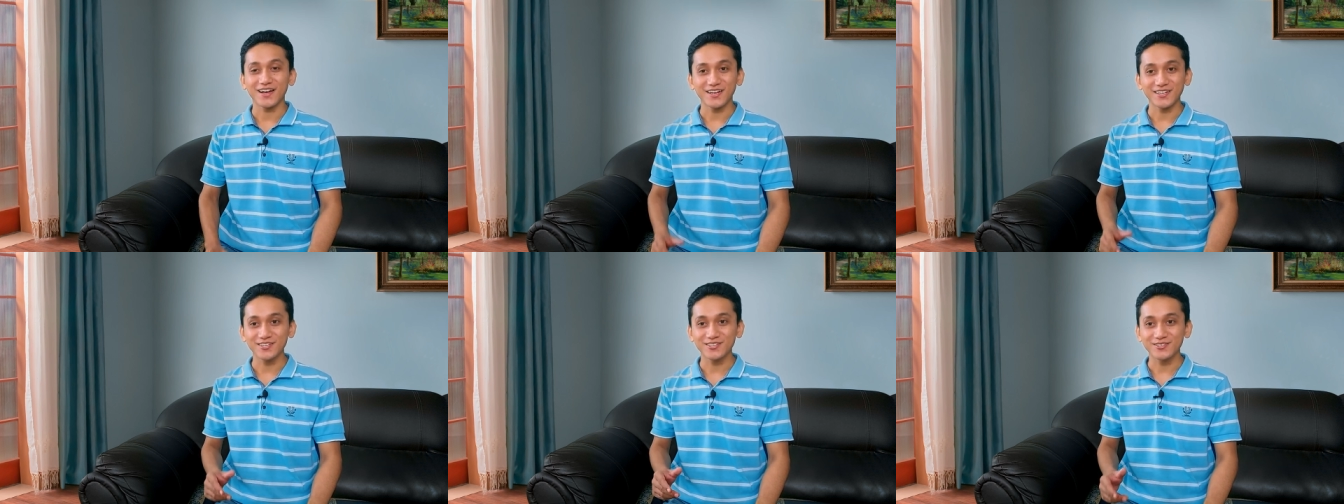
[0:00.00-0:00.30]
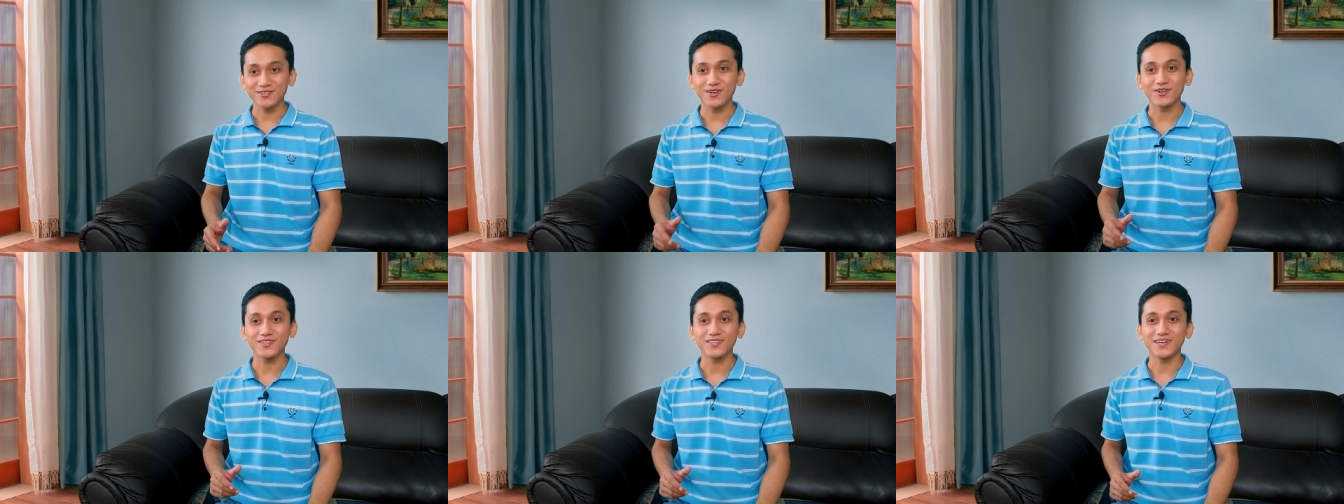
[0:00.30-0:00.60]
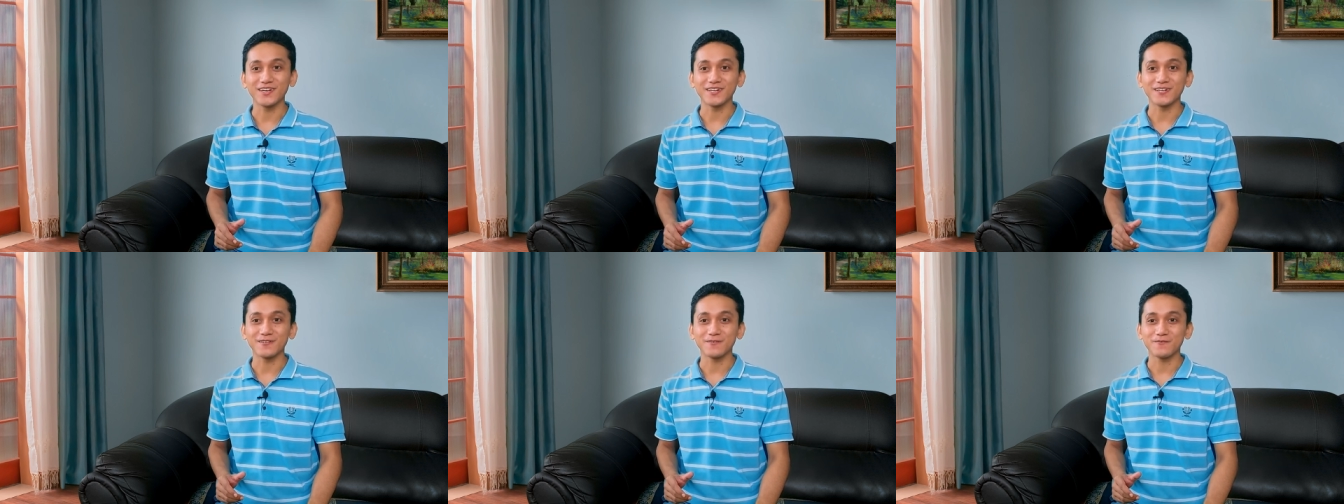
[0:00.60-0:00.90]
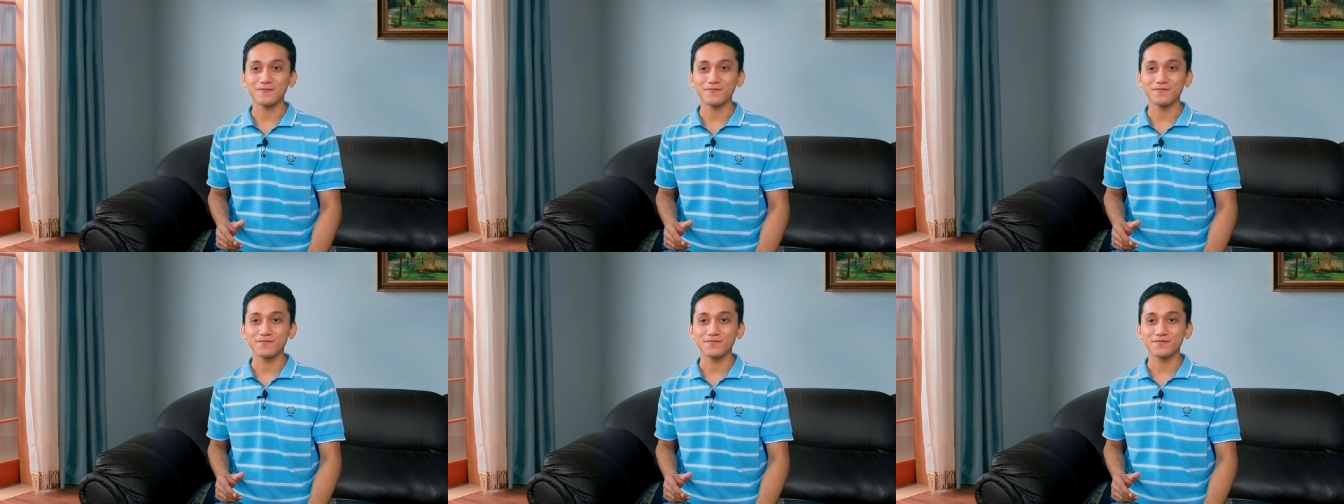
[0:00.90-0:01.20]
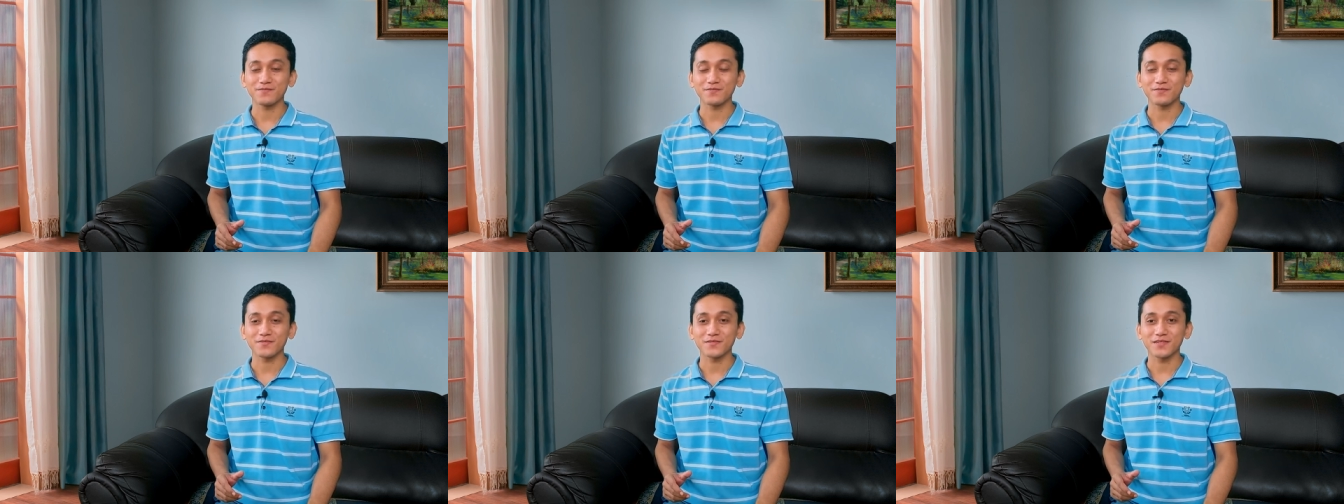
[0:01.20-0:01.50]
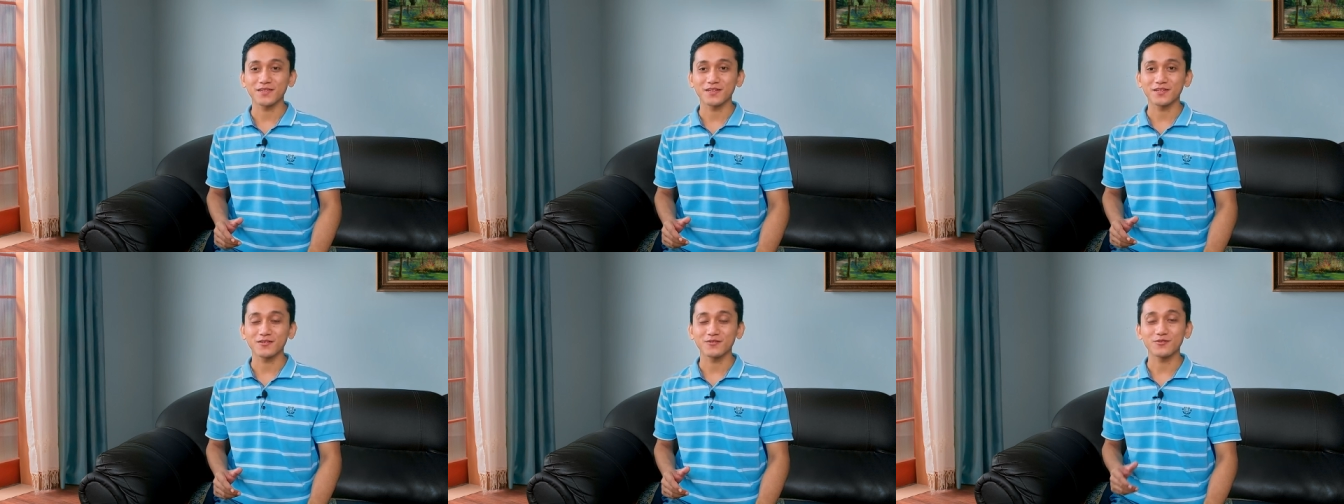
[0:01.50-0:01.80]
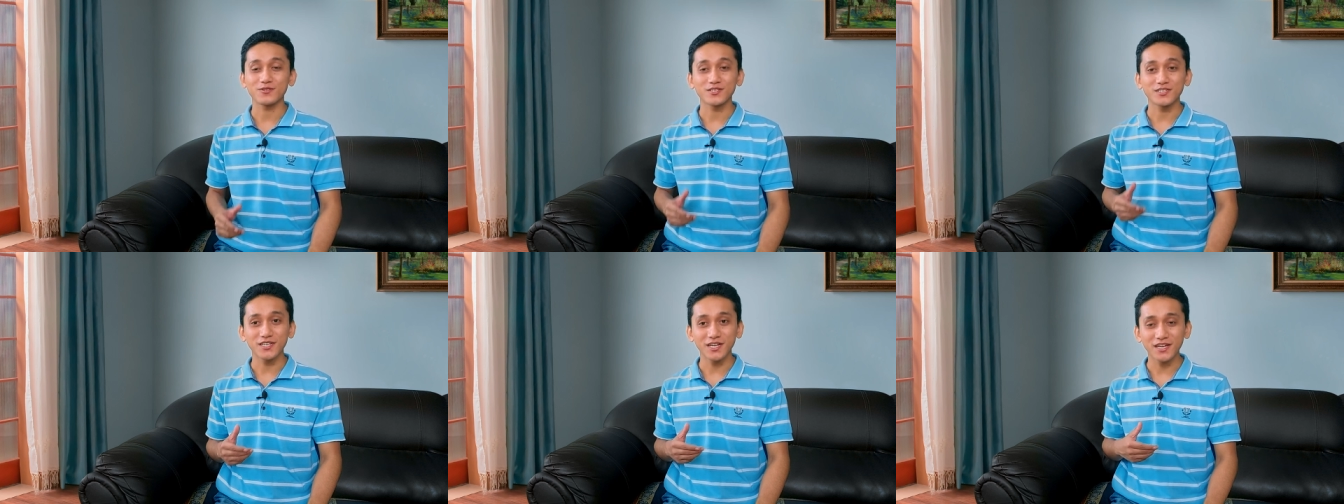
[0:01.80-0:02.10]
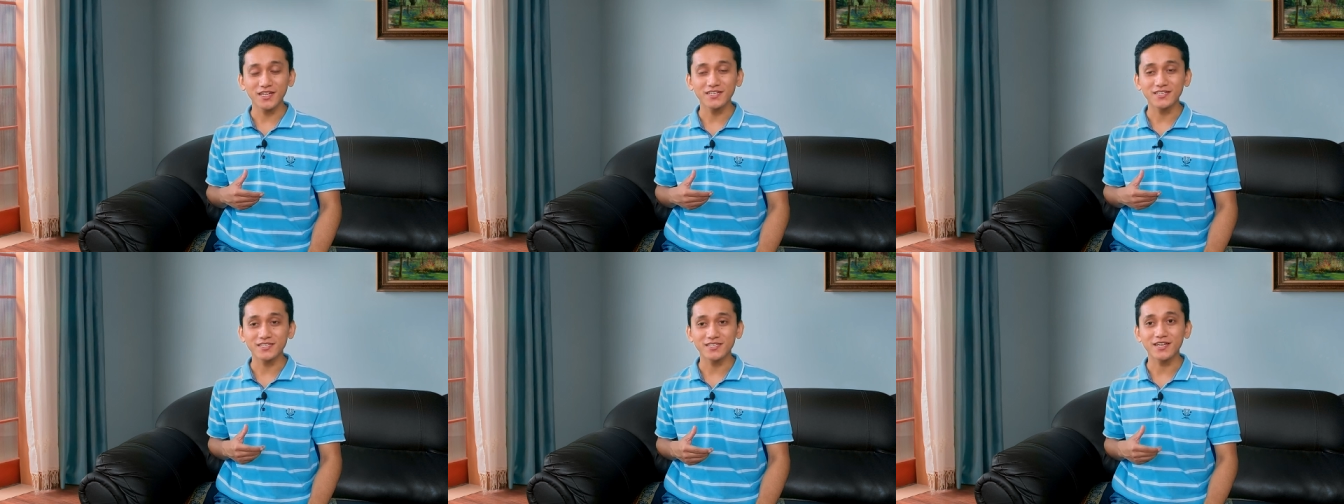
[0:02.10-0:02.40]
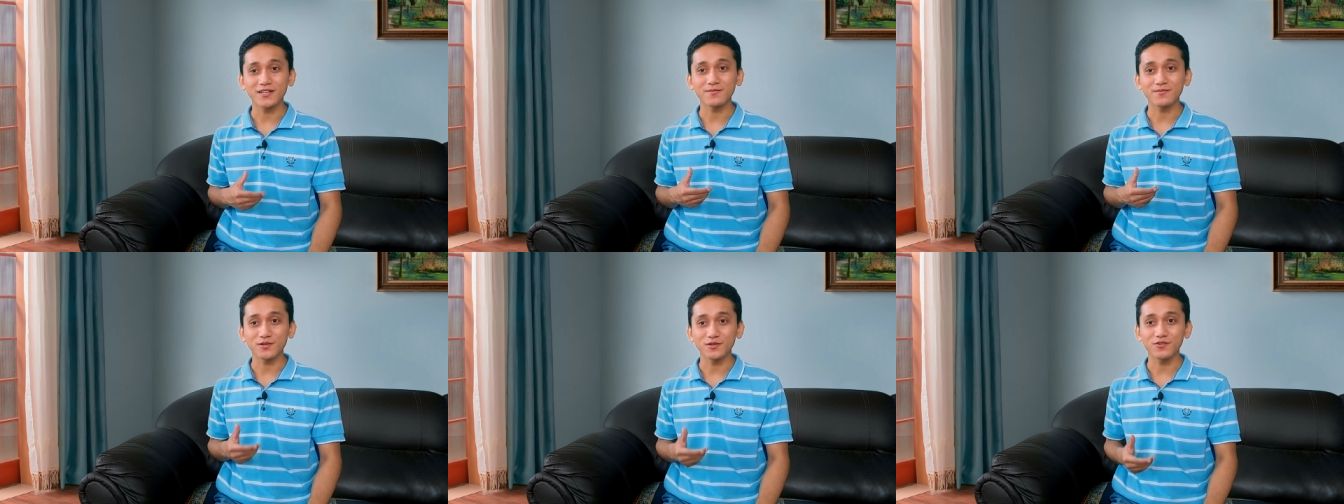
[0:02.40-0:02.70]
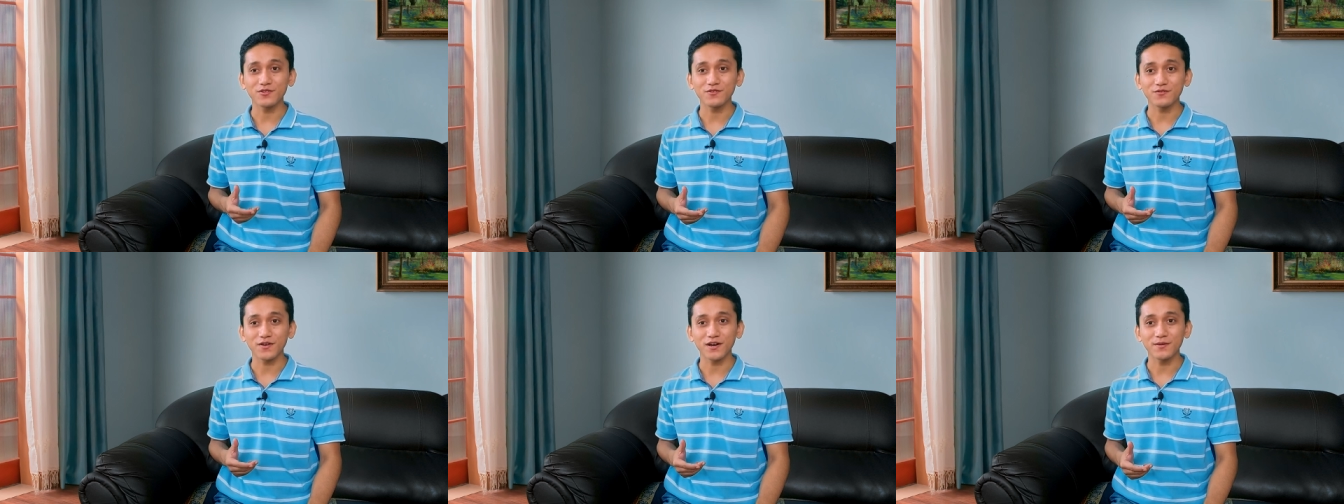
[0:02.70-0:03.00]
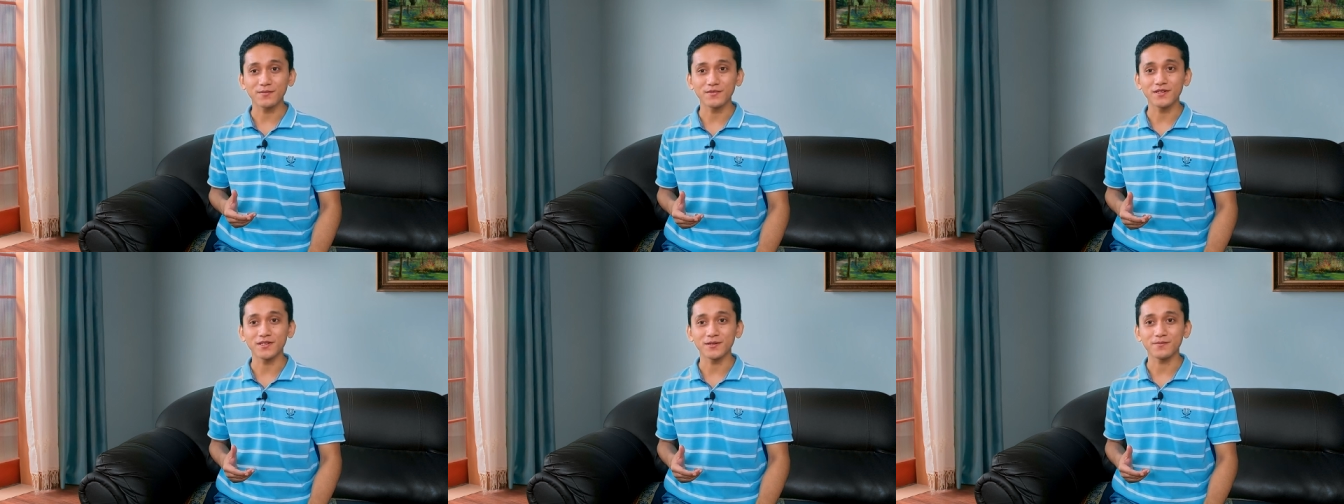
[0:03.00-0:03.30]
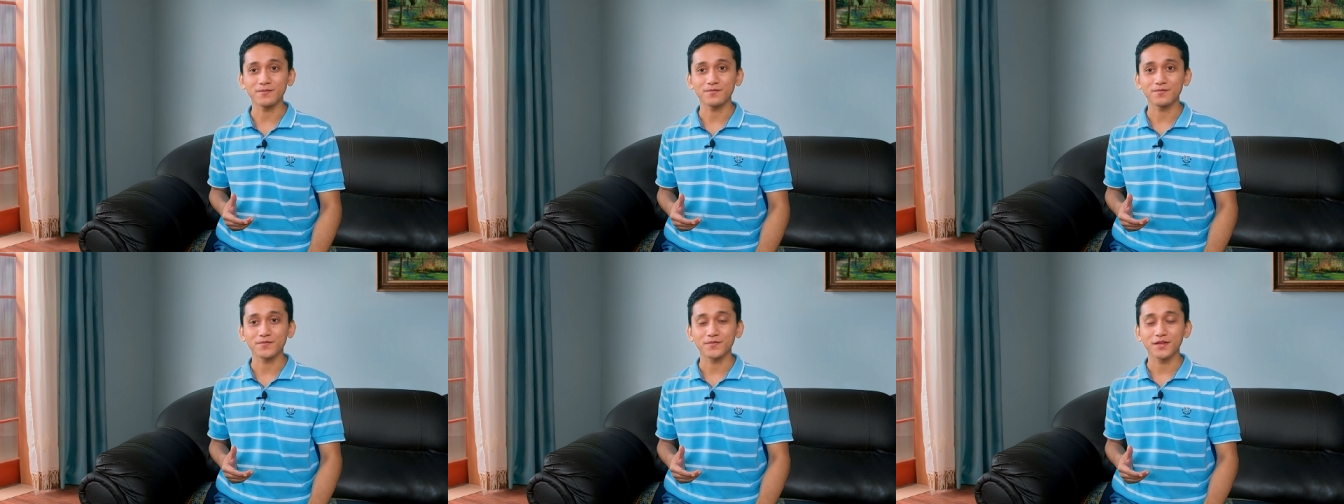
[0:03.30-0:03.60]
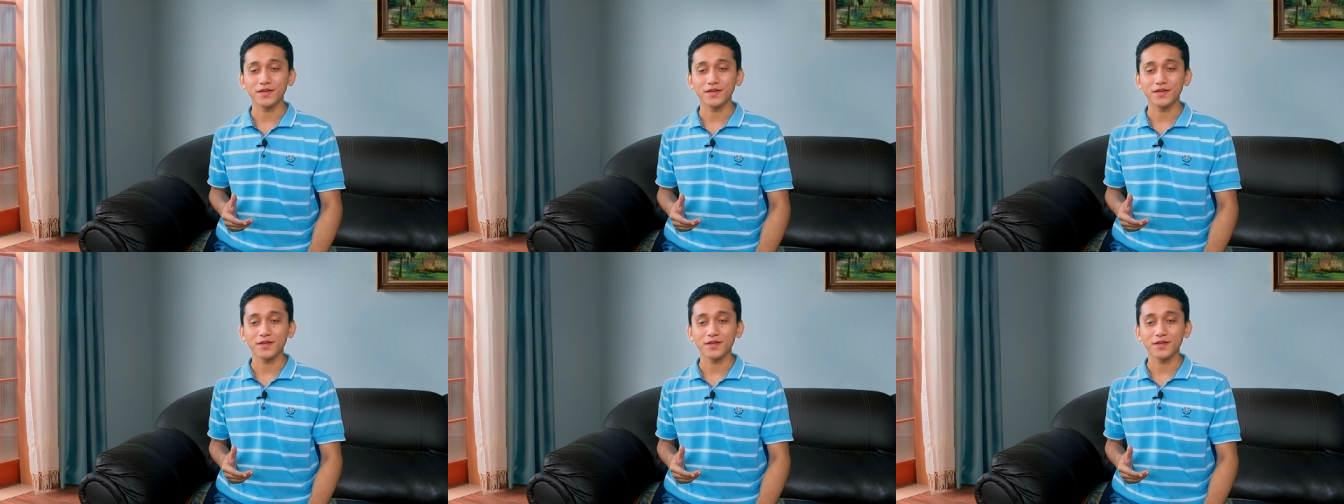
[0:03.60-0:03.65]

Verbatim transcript: I saw that to change and purify me,